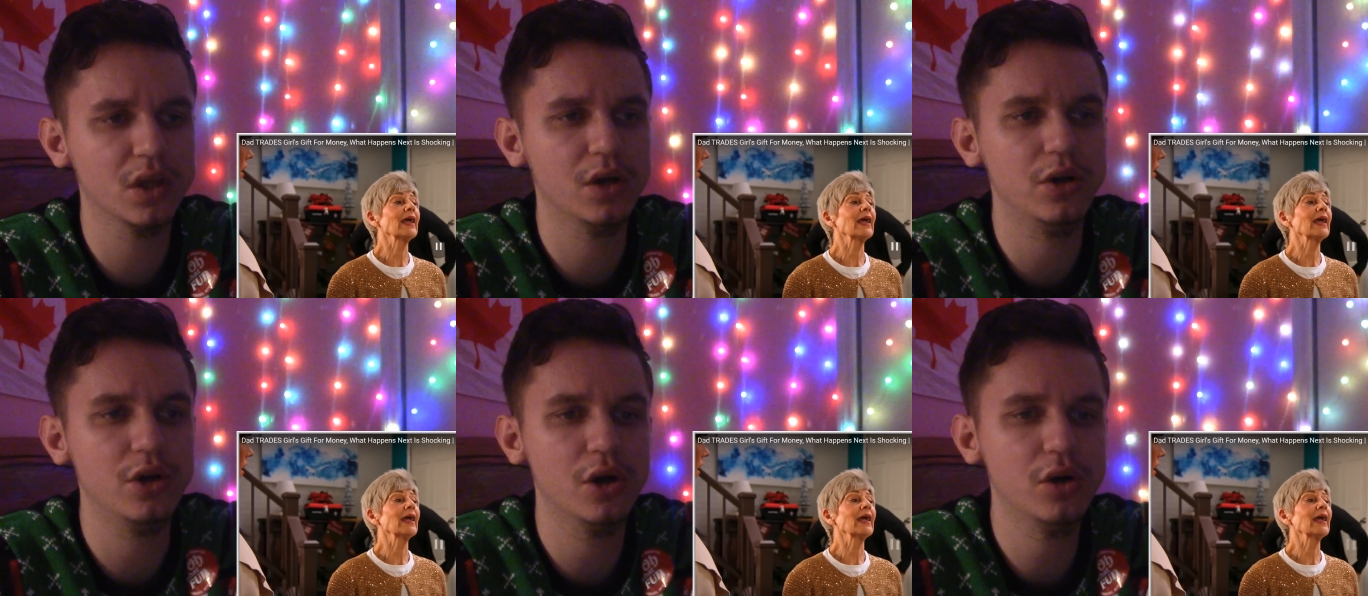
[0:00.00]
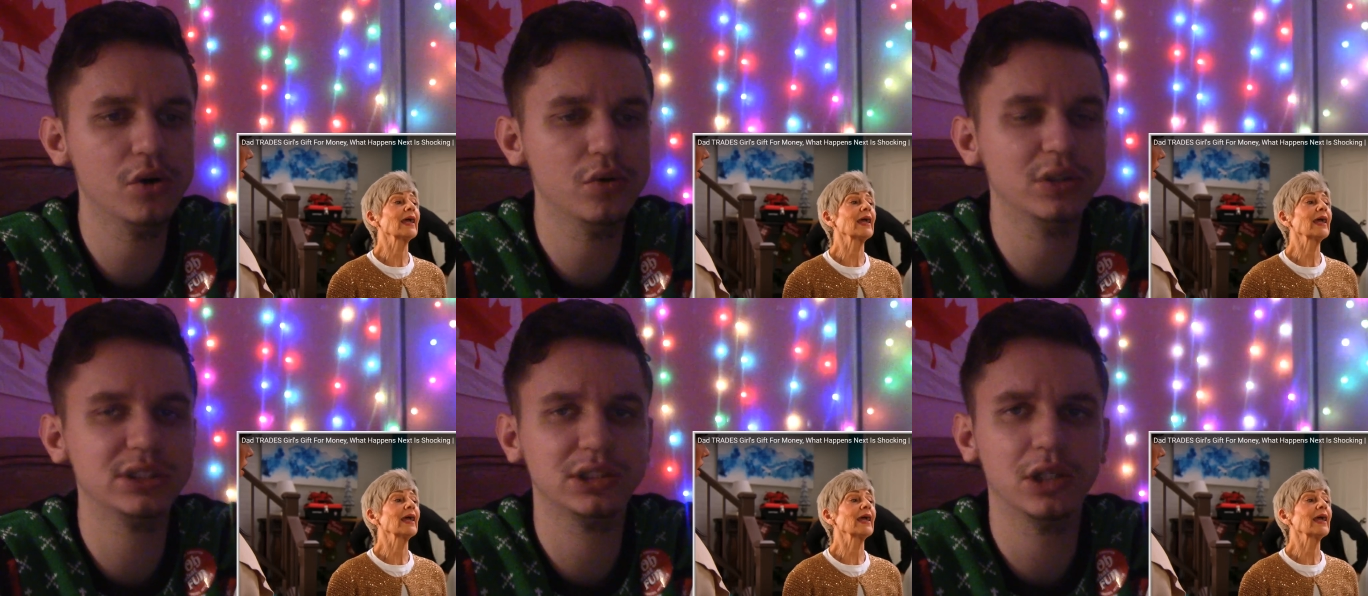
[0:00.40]
Speaker 1: No,
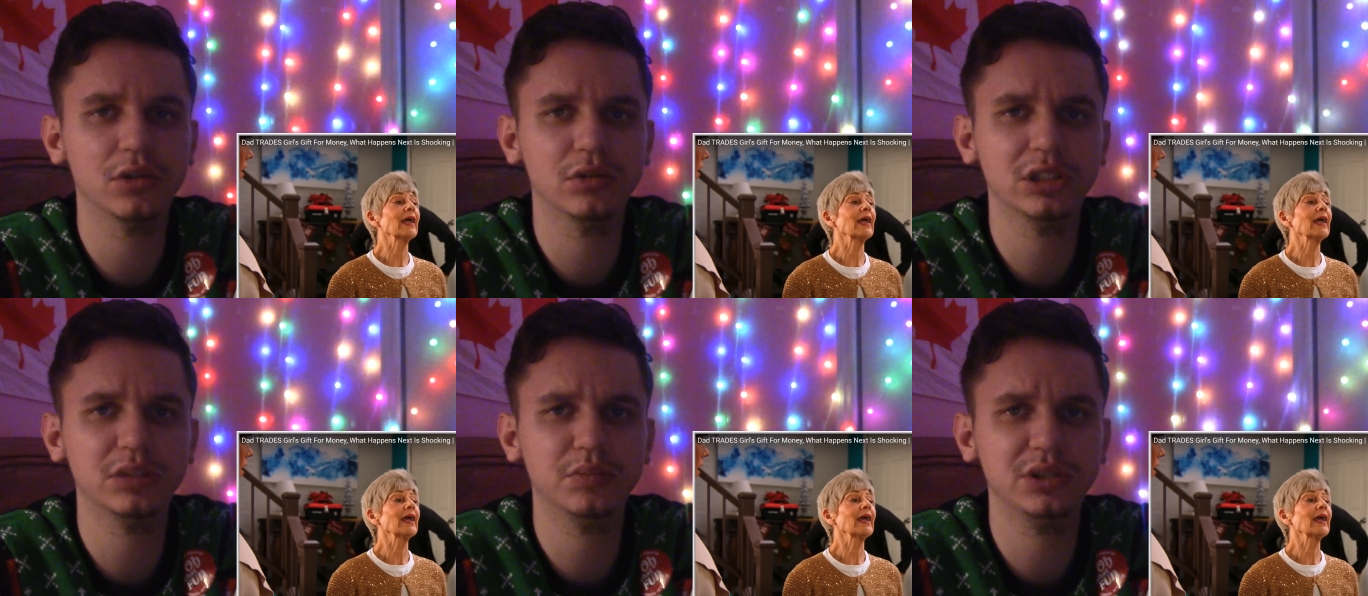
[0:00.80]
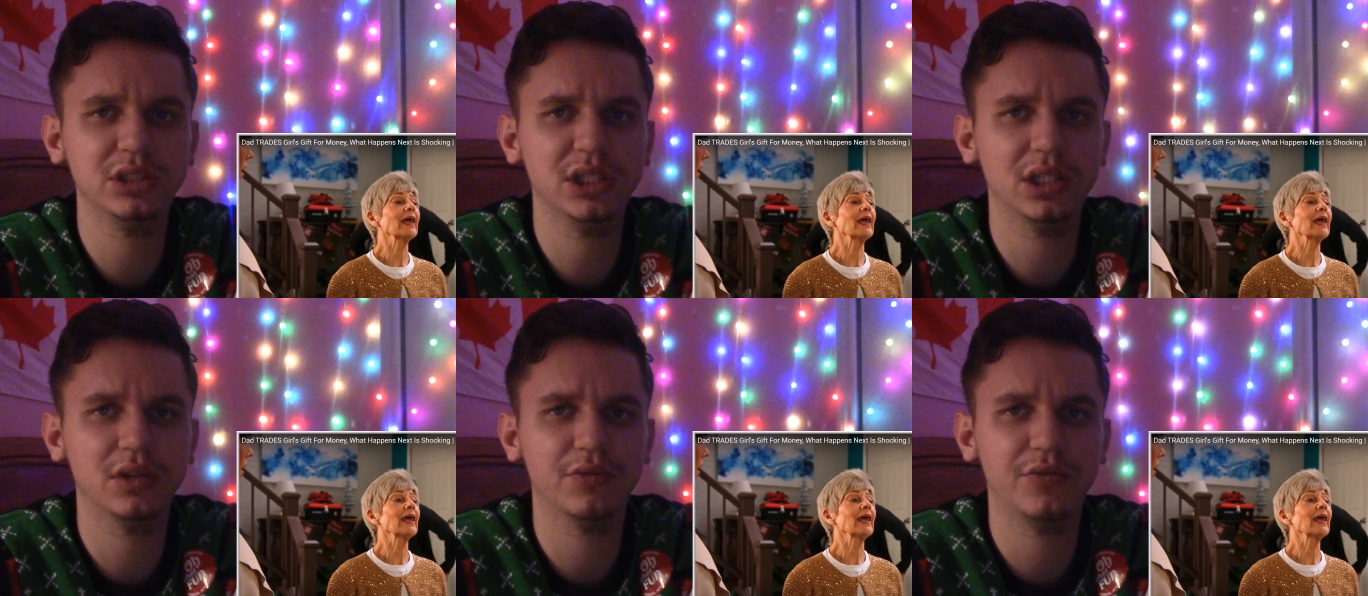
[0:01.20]
it's not Christmas yet.
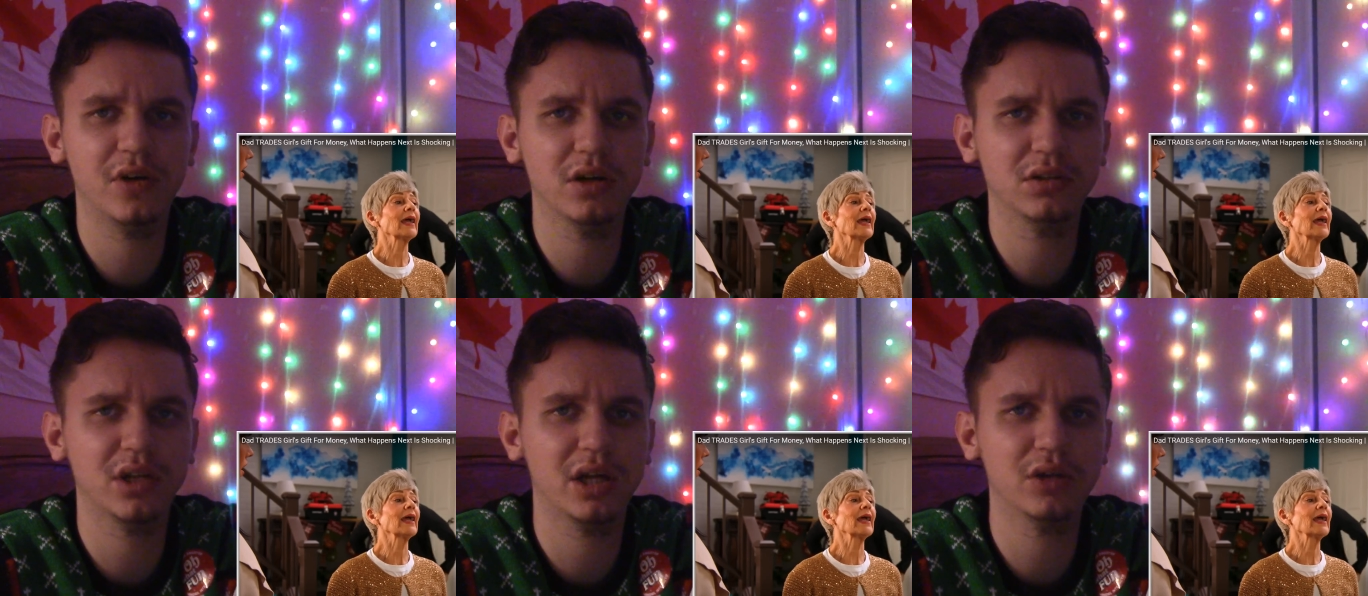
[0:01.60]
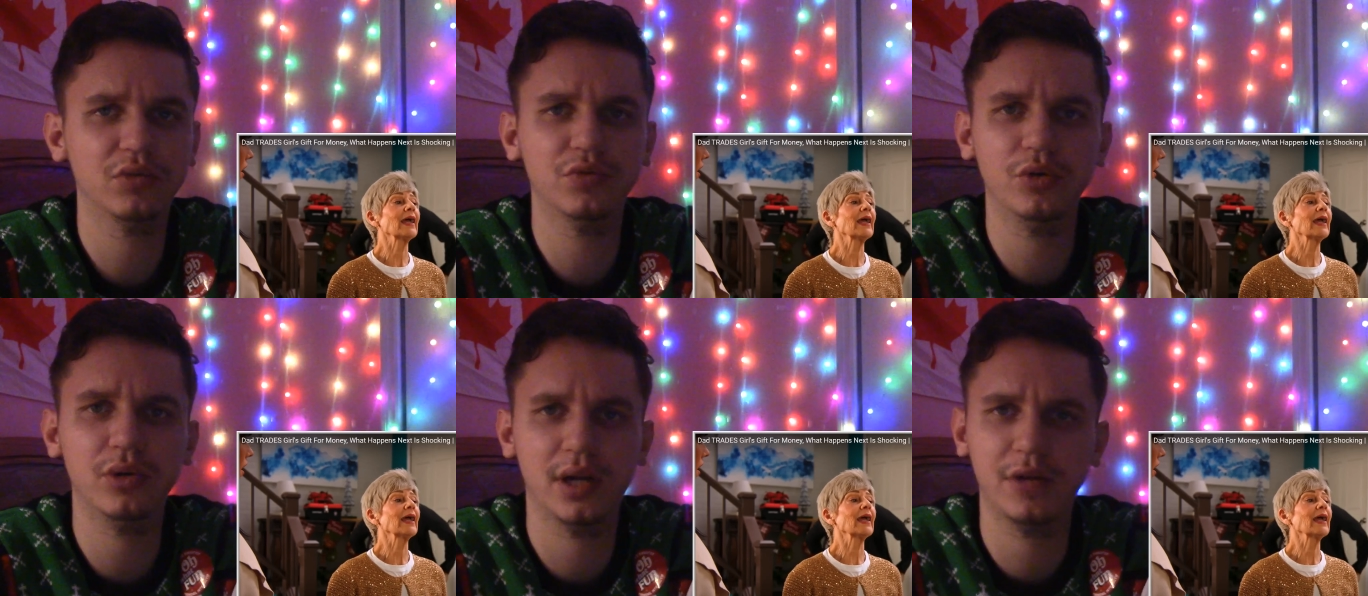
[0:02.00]
The fuck? That'll
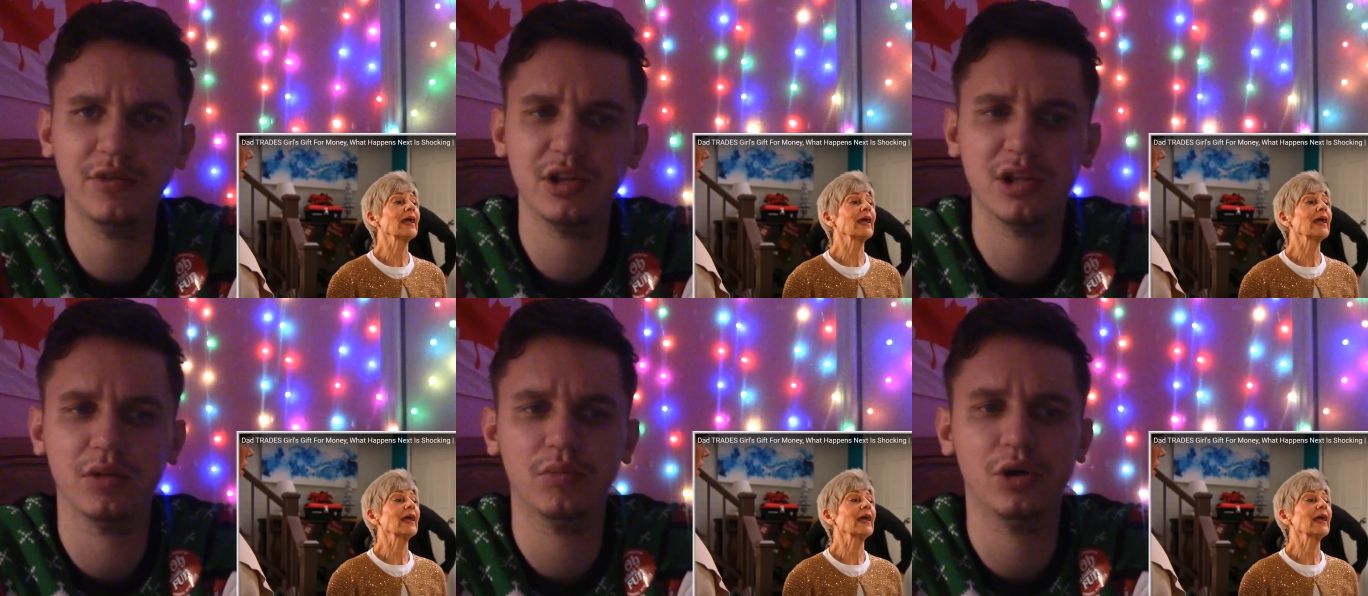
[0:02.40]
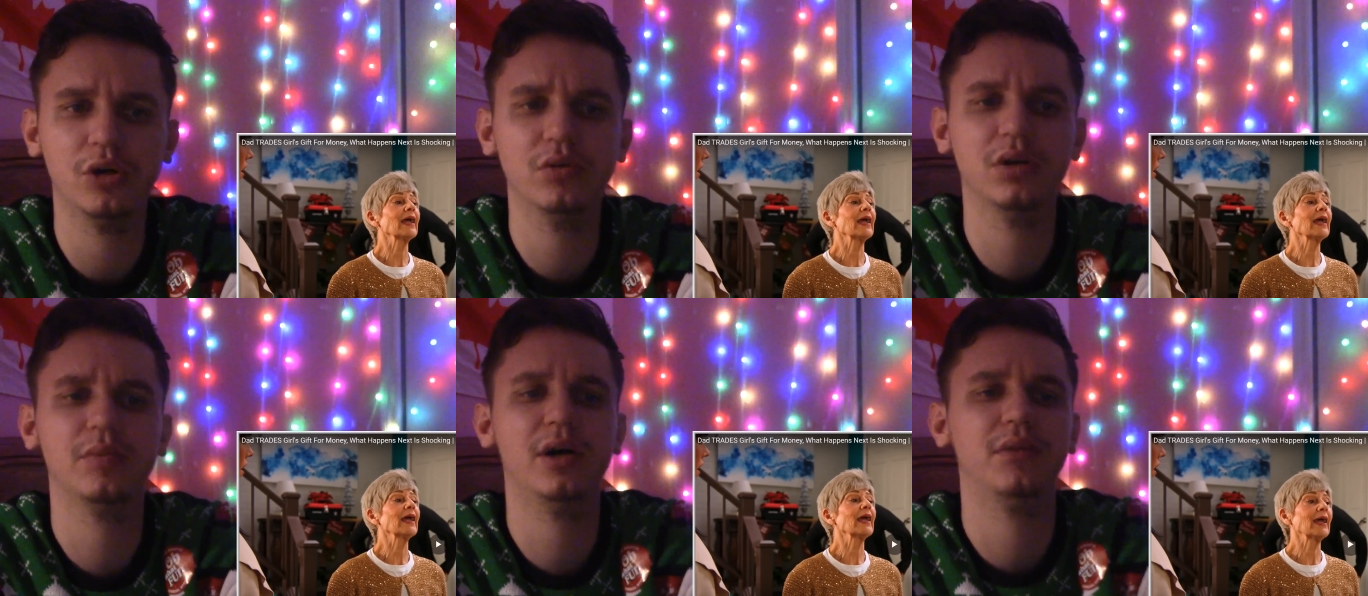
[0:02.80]
ruin everything, bro.
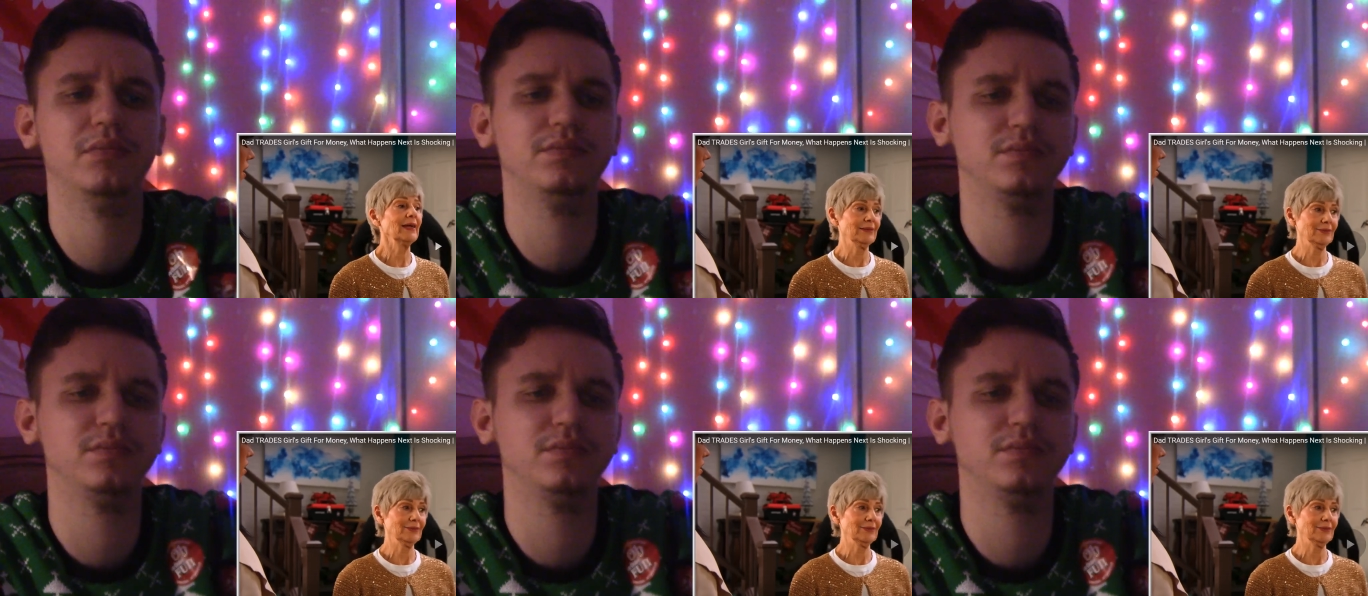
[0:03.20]
Come on.